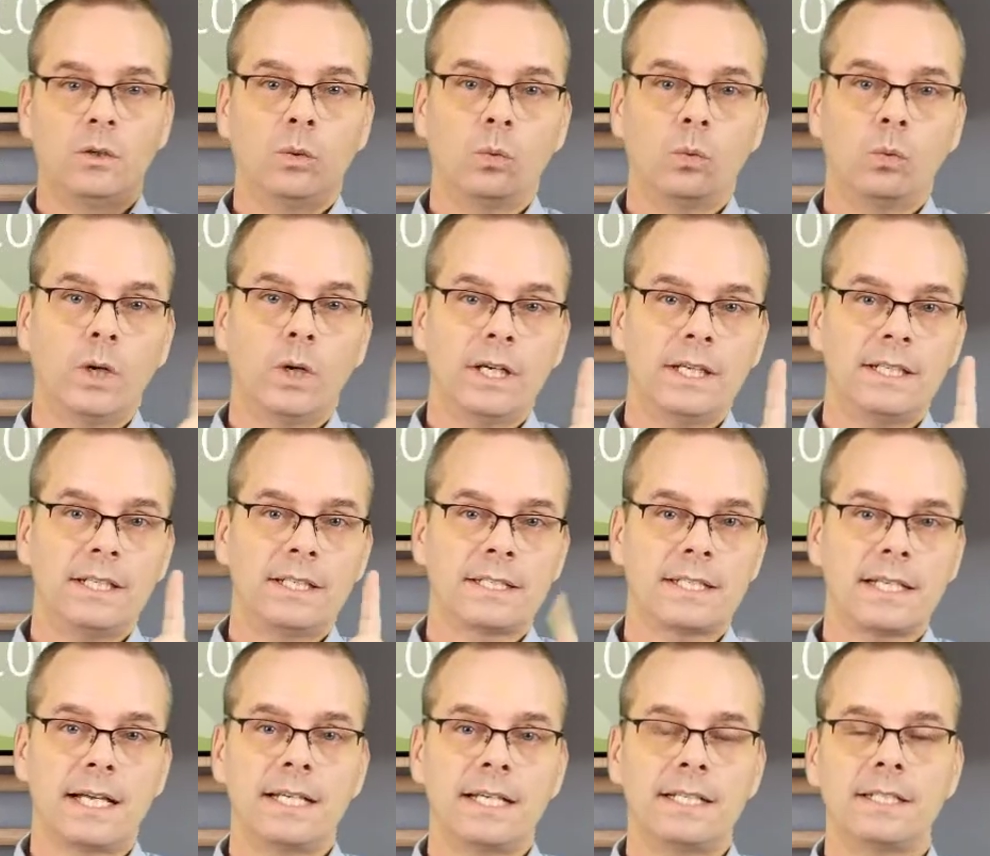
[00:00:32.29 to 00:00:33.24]
what is
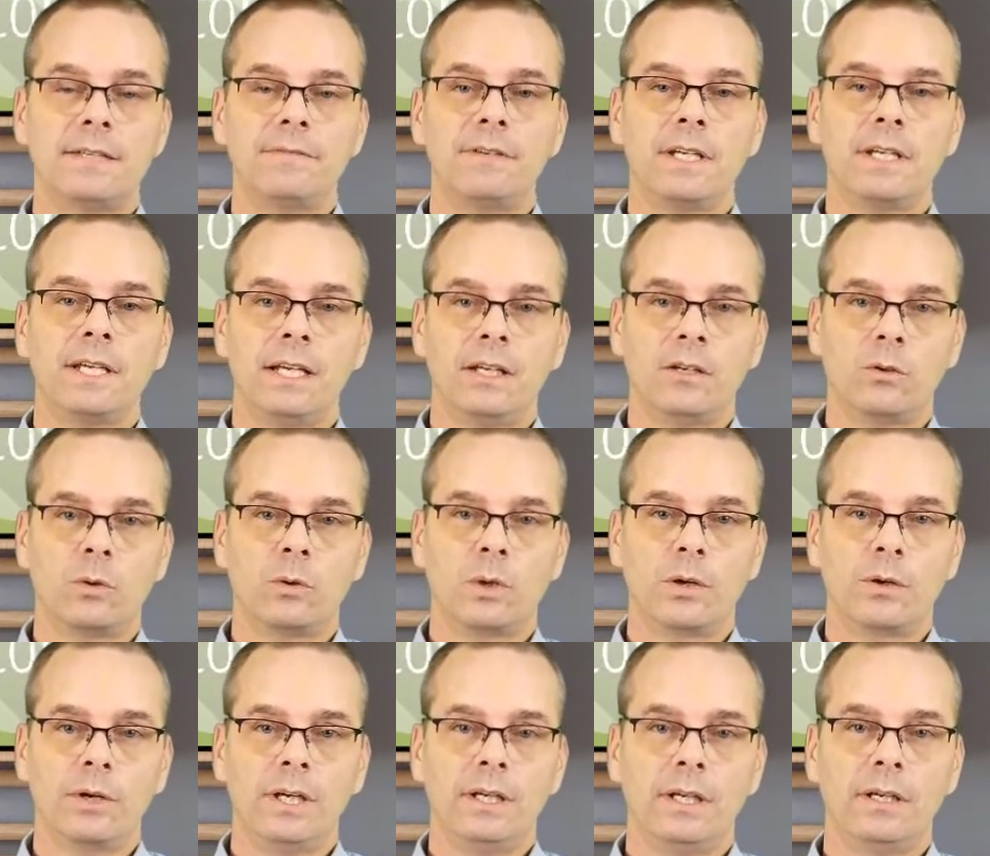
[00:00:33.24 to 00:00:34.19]
scientific
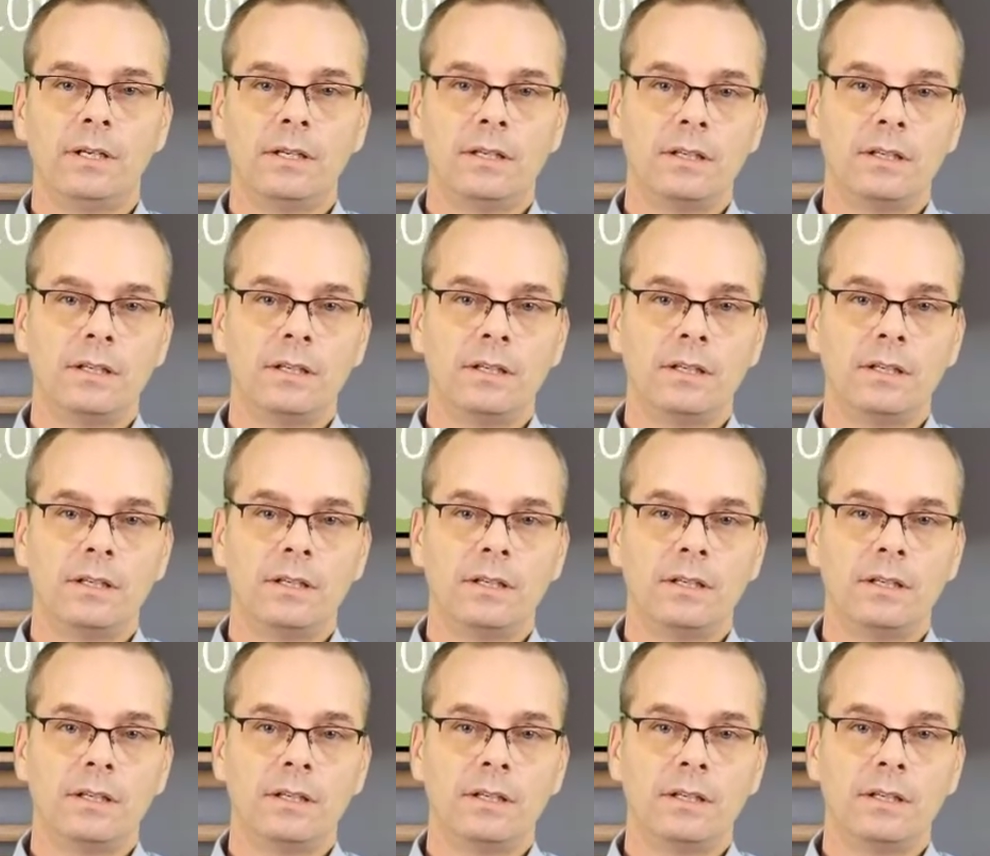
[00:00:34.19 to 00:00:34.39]
inquiry?